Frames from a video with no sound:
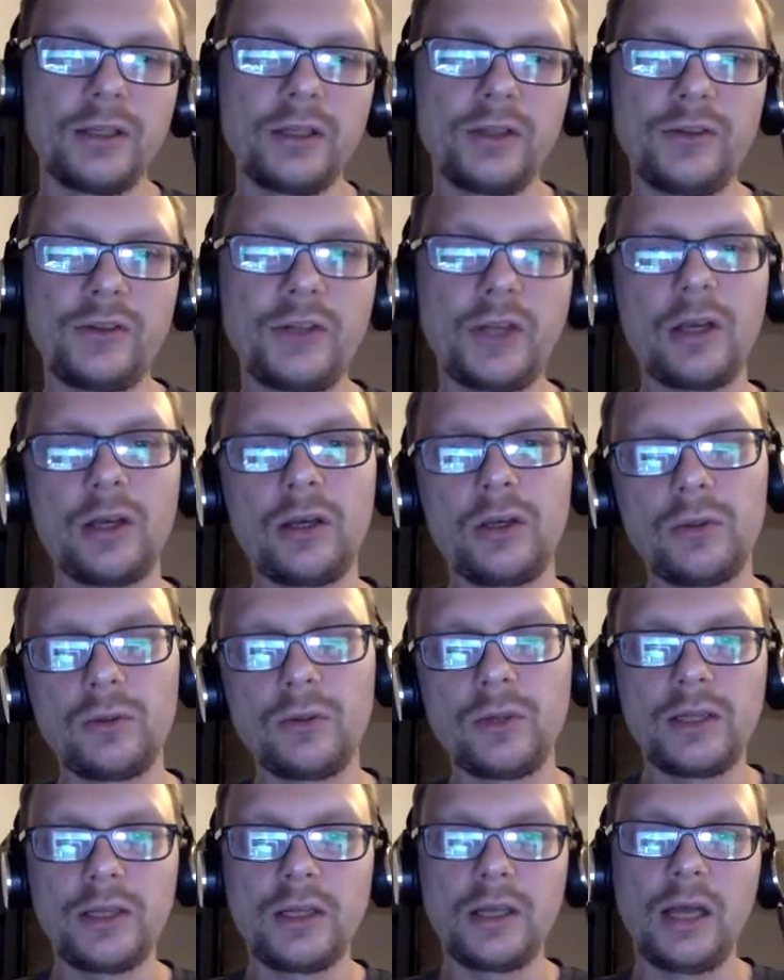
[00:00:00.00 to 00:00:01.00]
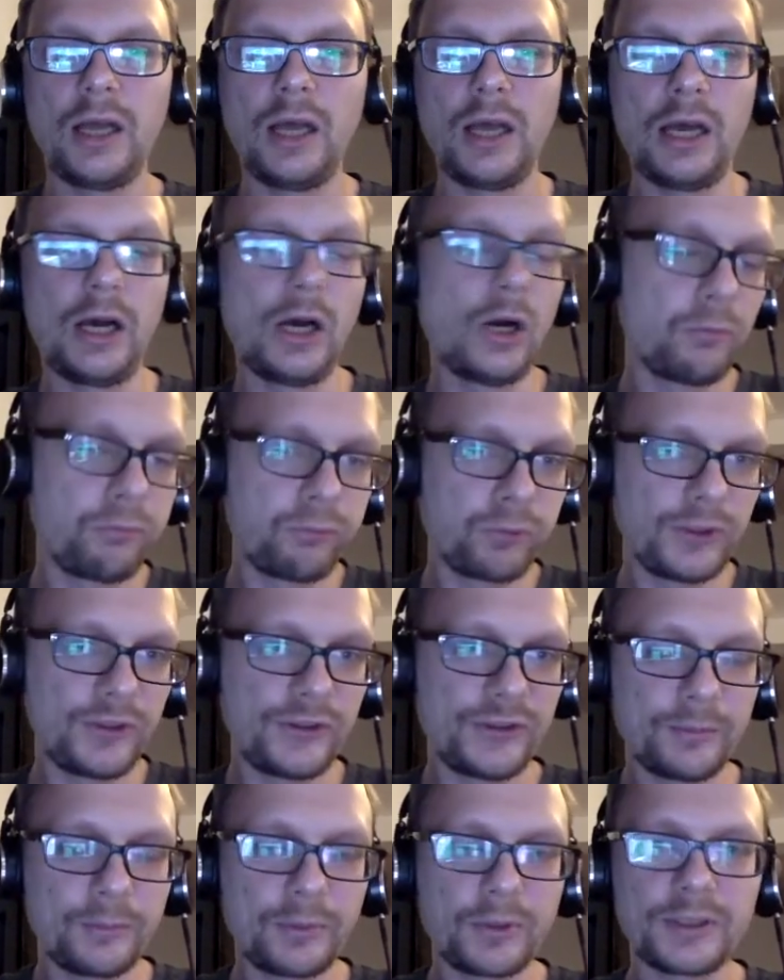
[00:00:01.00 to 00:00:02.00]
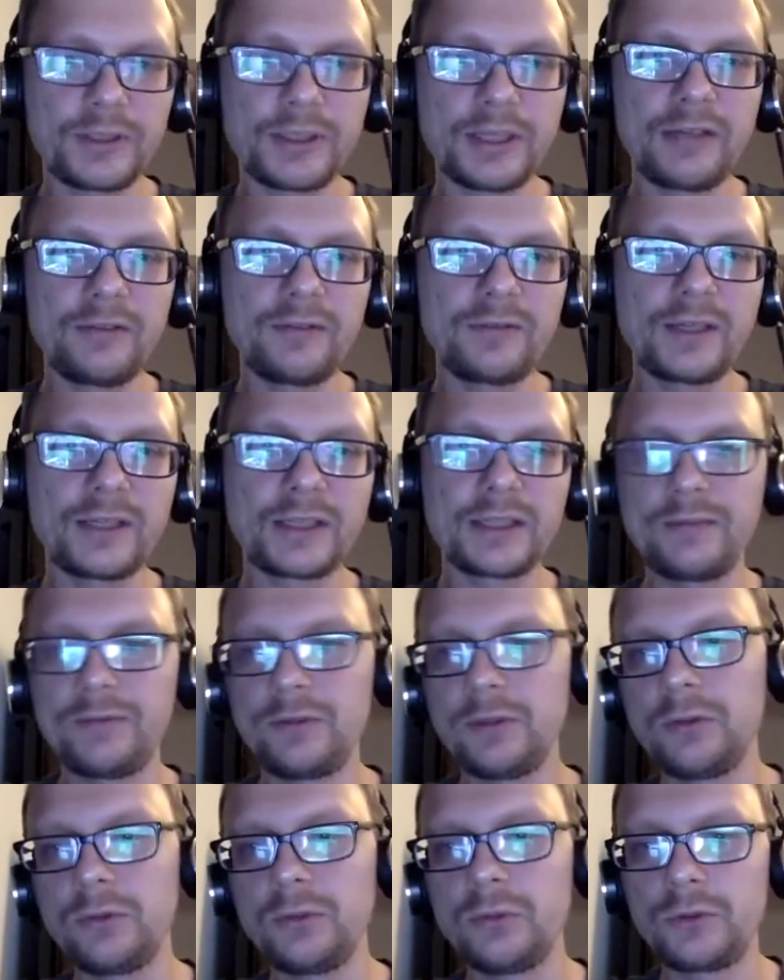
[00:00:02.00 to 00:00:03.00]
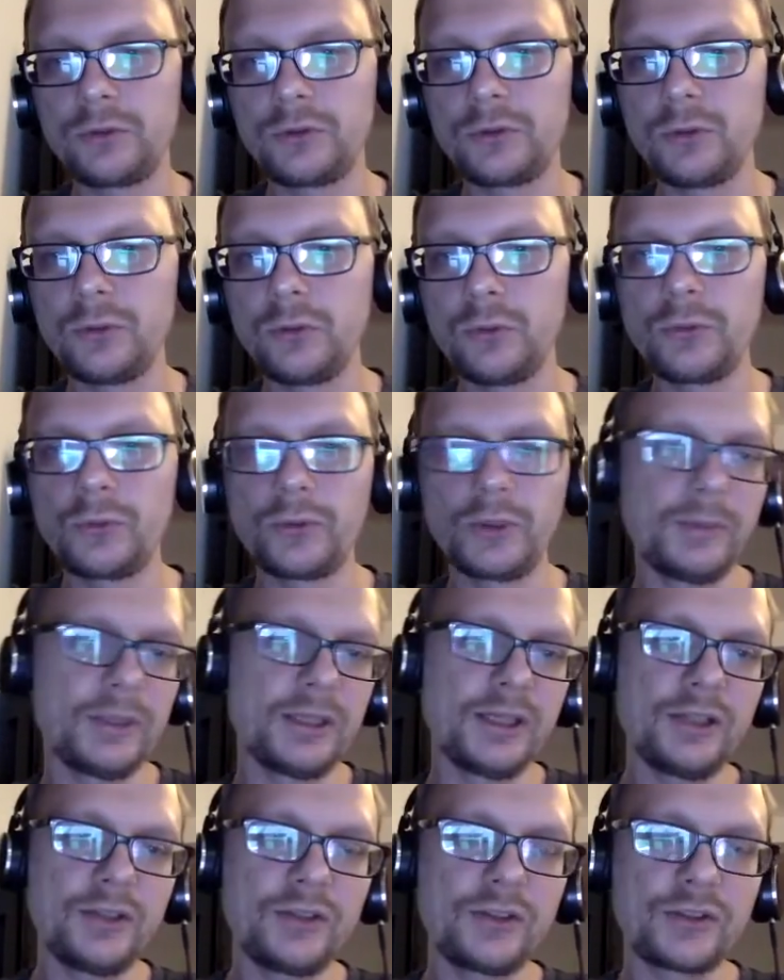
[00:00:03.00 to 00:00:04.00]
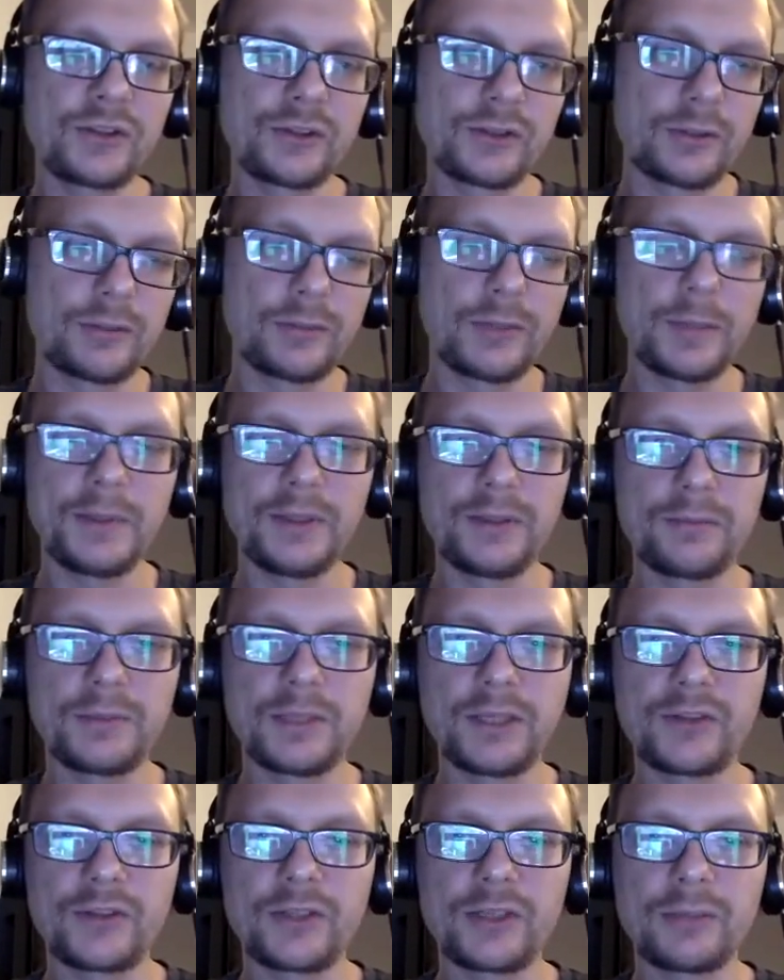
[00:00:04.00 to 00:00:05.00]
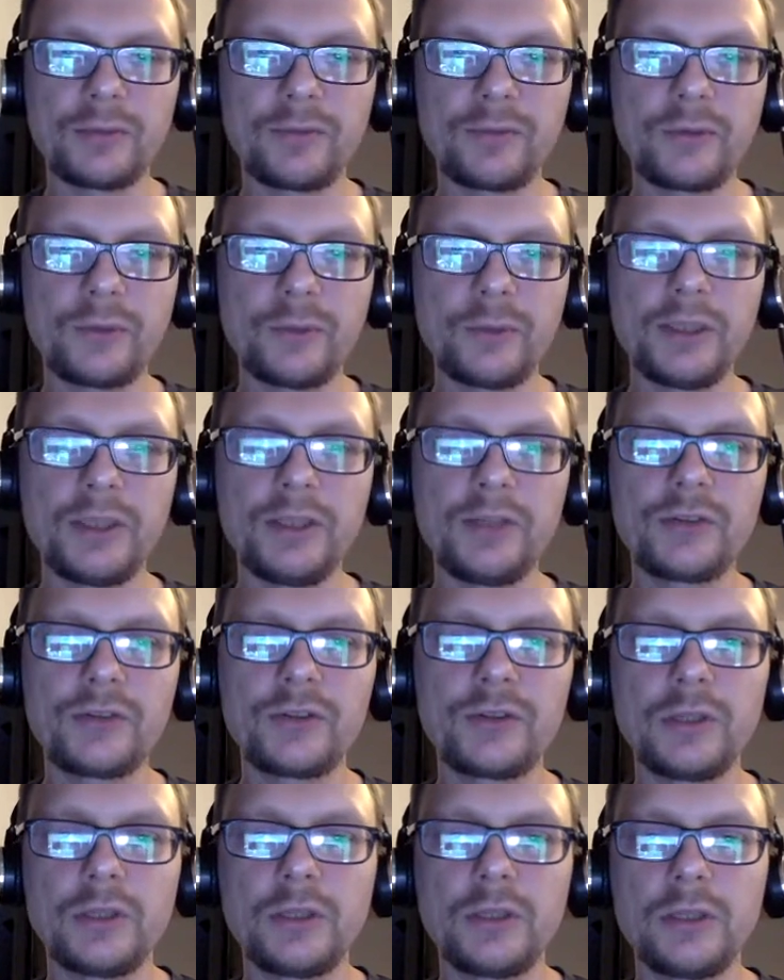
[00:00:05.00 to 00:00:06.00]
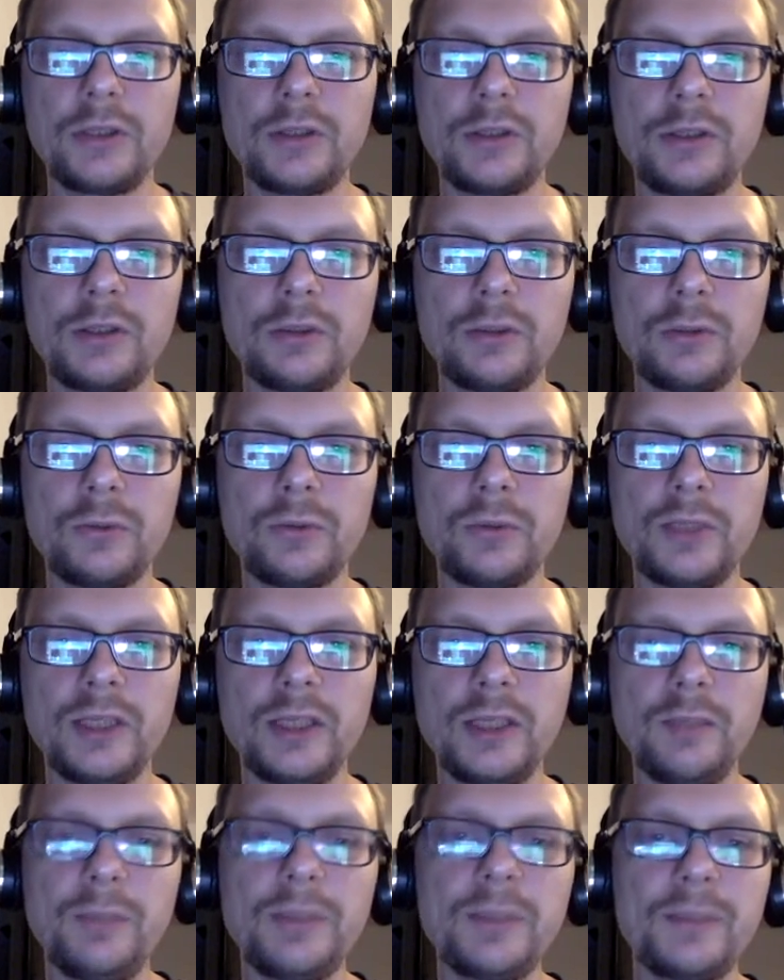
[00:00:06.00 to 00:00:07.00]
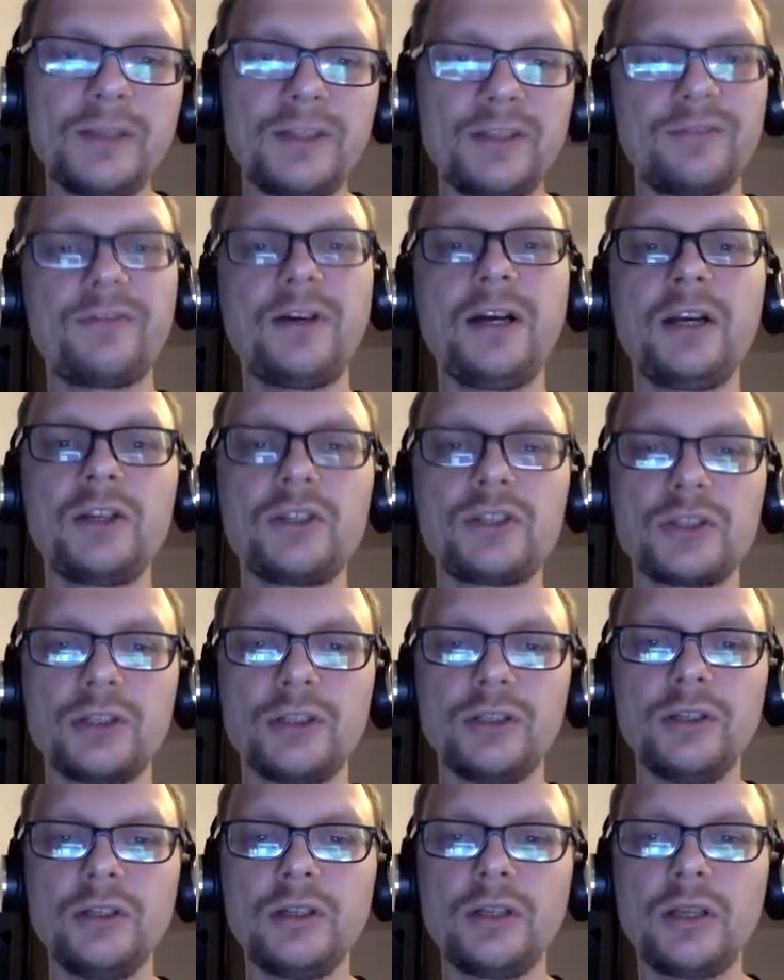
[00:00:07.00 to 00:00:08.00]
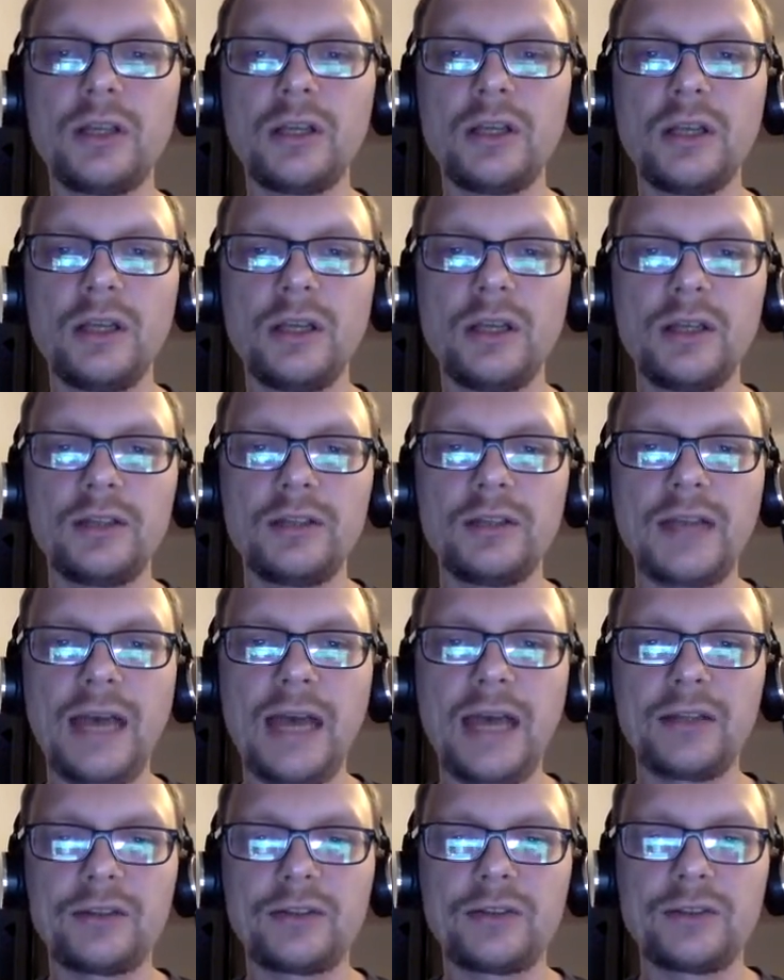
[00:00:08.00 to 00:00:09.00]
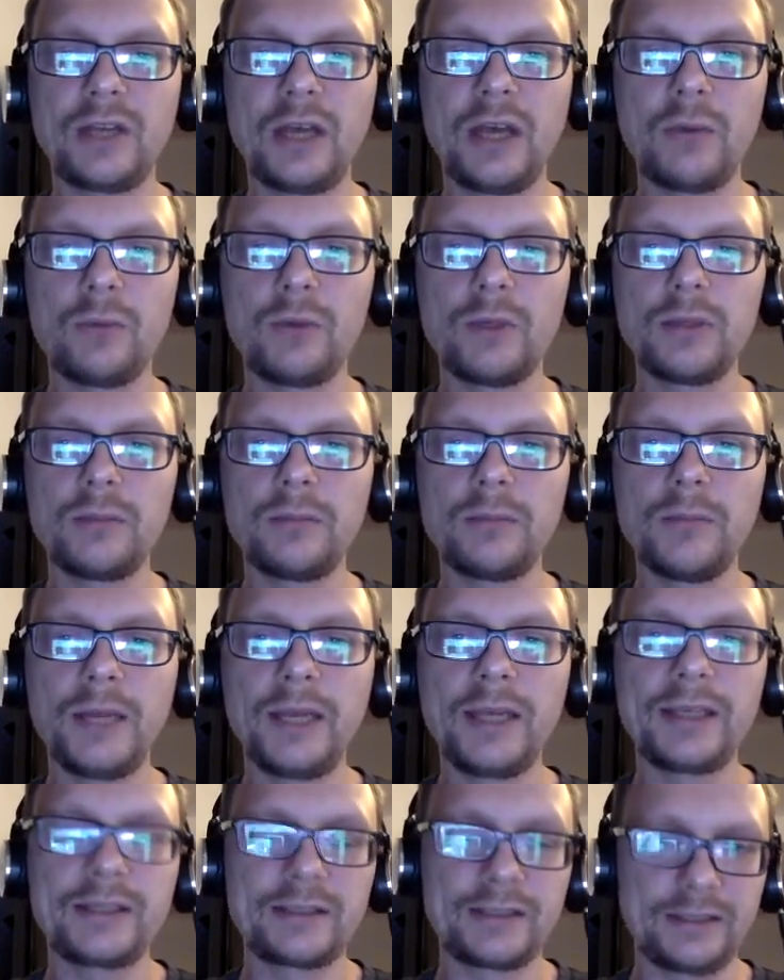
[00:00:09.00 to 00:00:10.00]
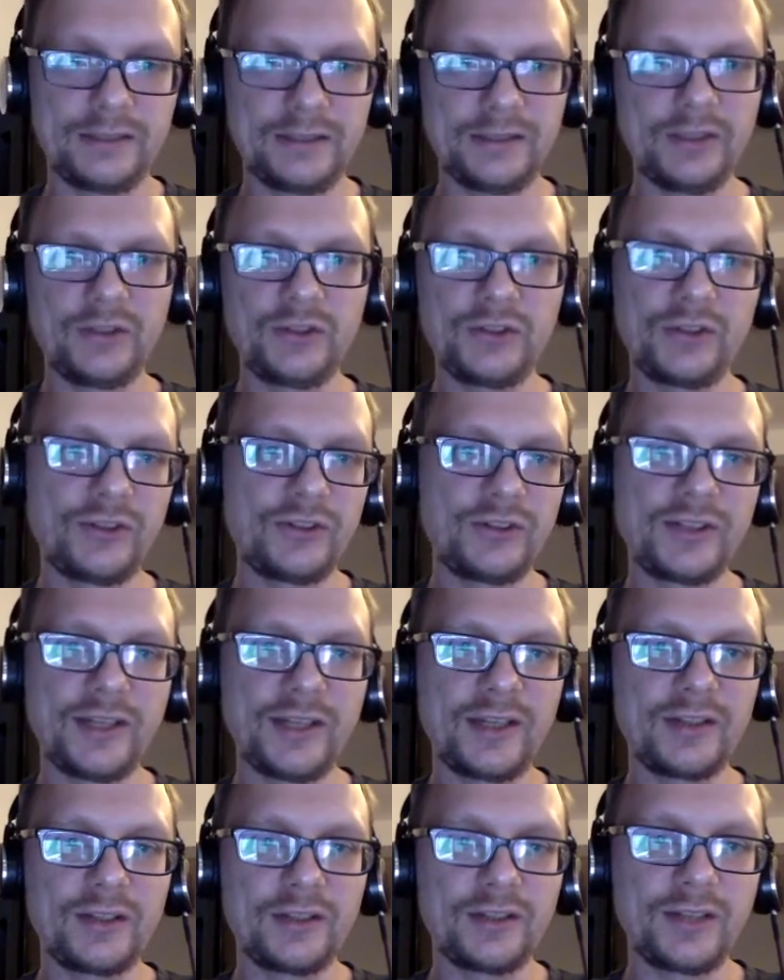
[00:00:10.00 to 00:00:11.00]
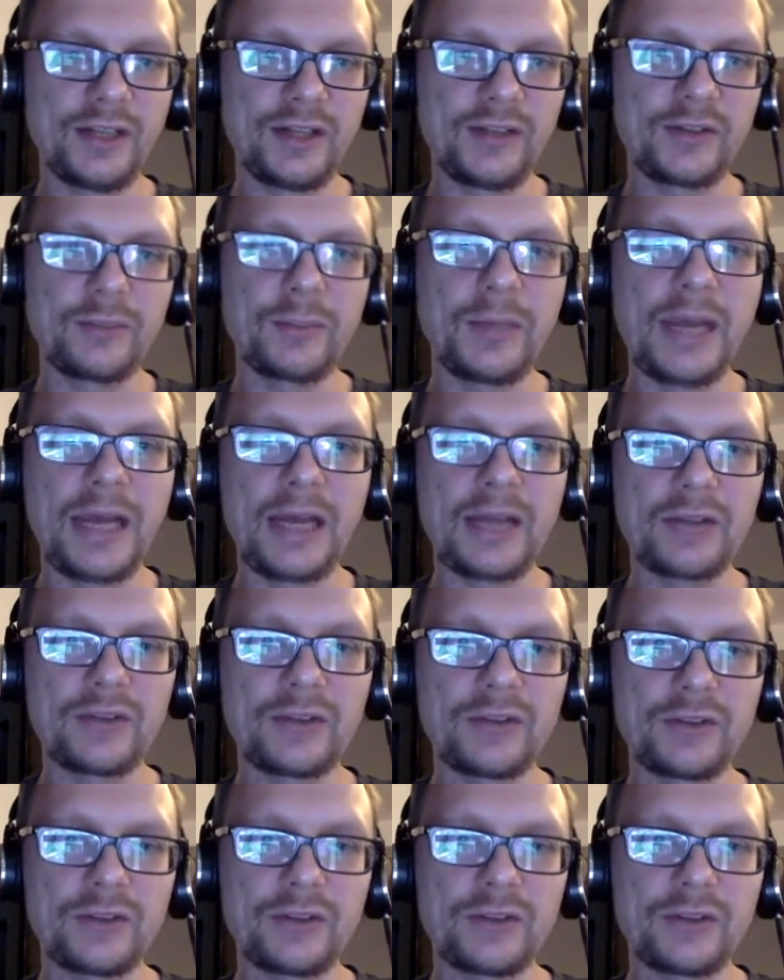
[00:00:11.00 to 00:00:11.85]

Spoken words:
So hopefully simple enough. I'll give you 2-3 minutes, maybe let's start with 3 minutes, to implement a function that will make this test pass.